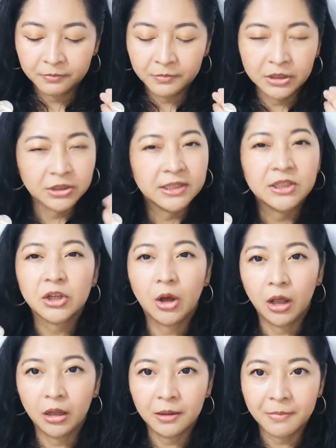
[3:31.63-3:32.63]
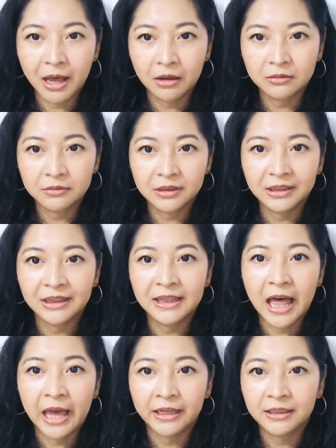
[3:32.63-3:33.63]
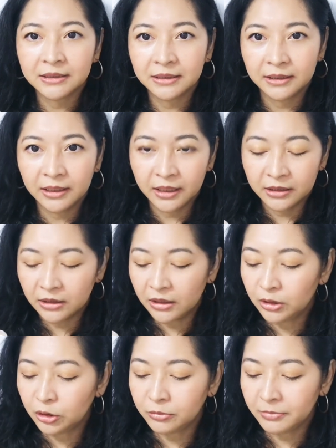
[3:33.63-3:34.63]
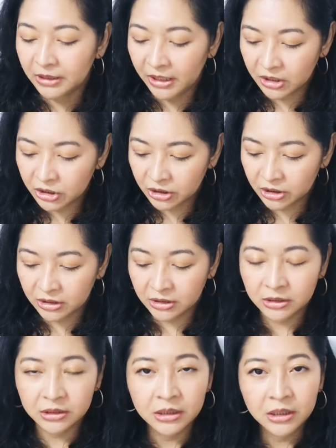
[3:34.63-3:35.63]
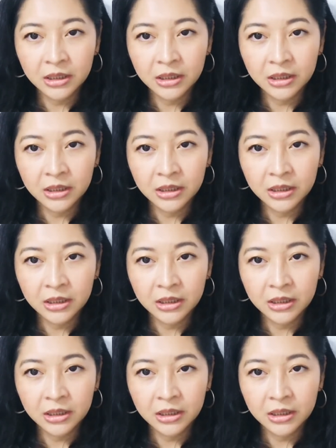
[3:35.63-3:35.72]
because it's all about light and illumination,